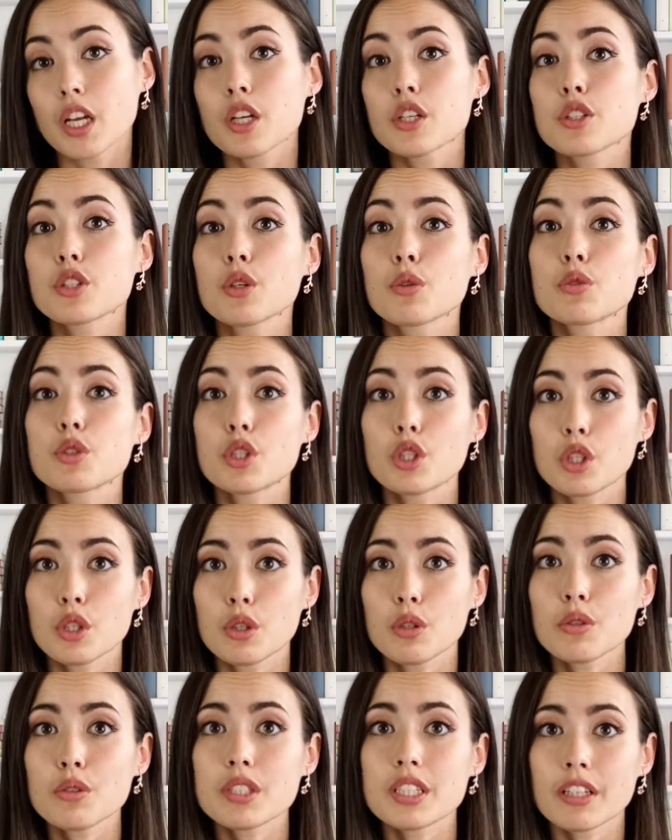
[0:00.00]
So
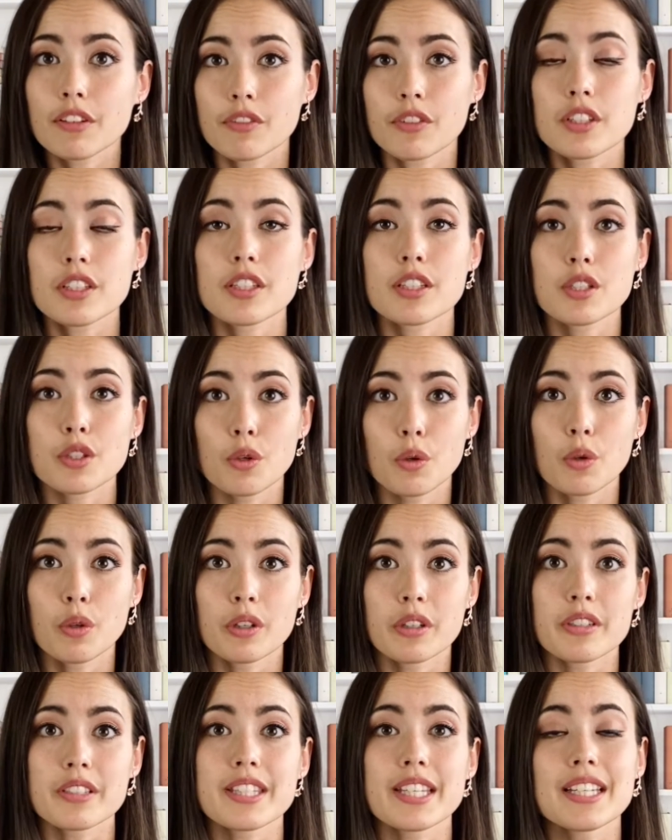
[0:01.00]
2 different
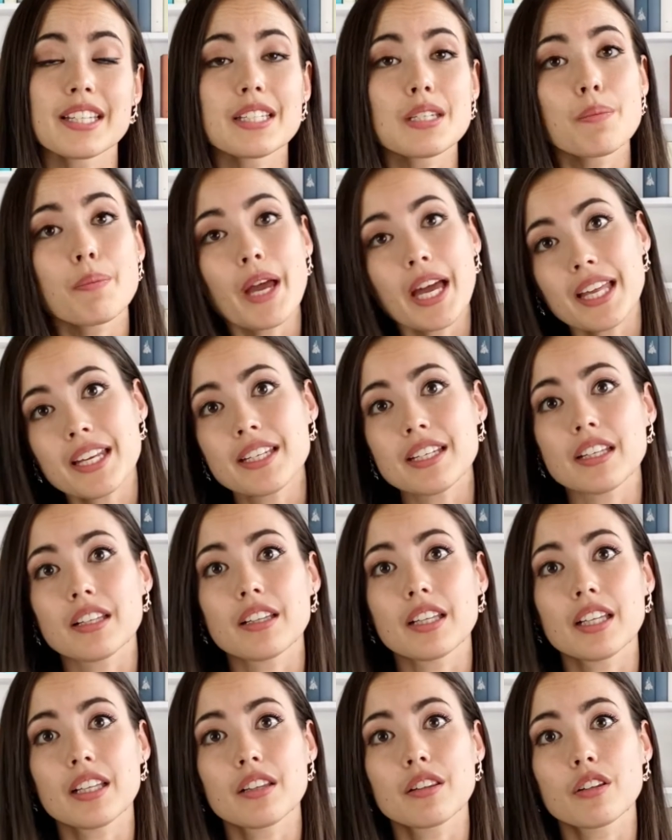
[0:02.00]
scorers
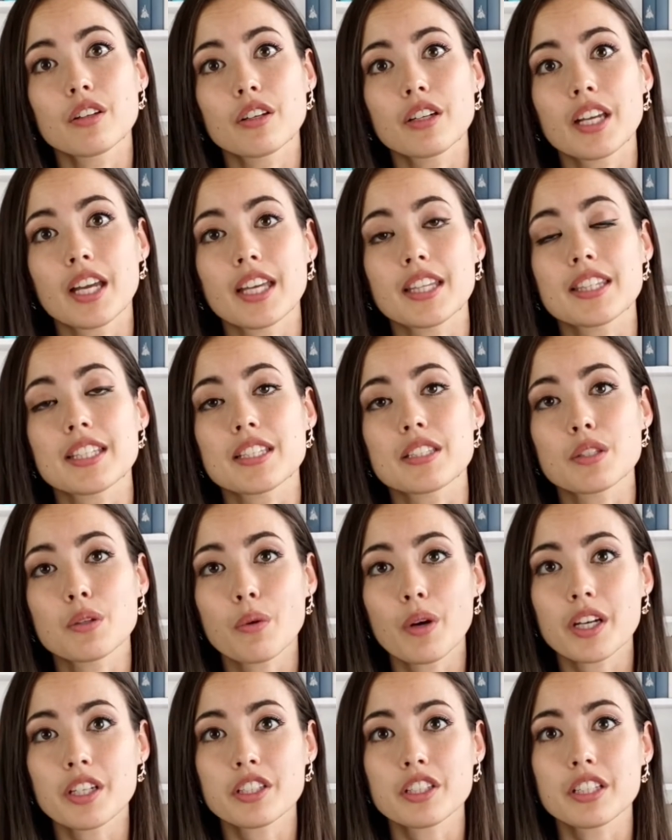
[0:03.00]
independently look at these
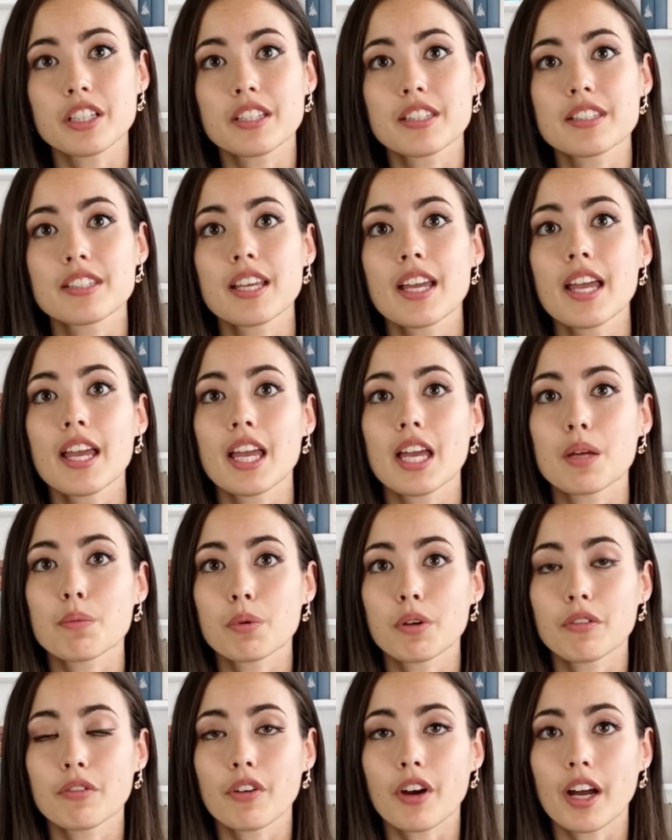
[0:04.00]
questions and
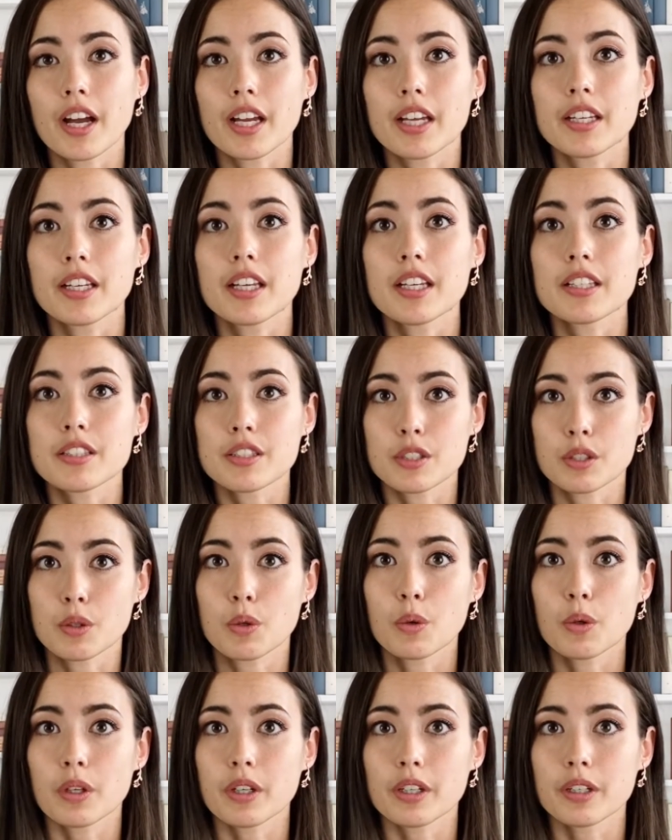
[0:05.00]
provide a
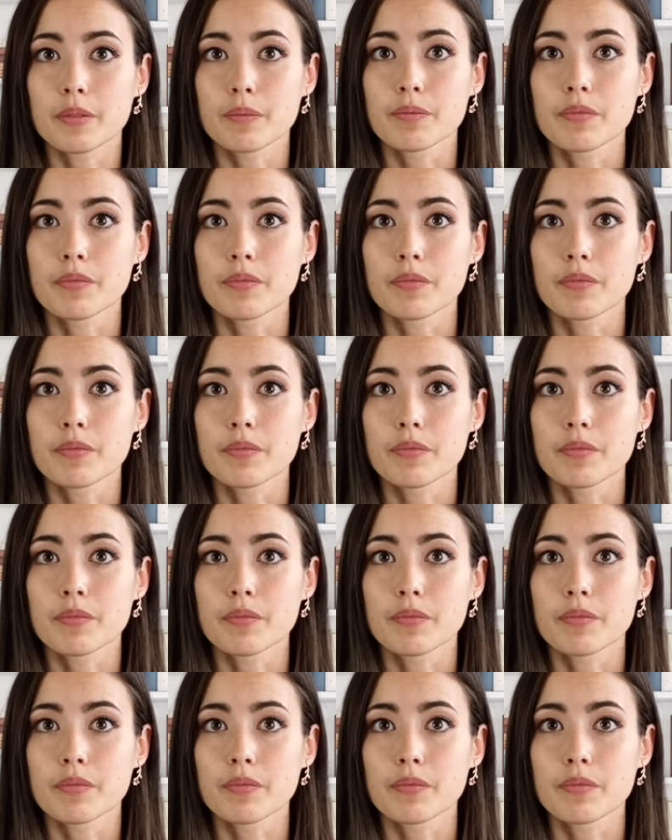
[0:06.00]
score.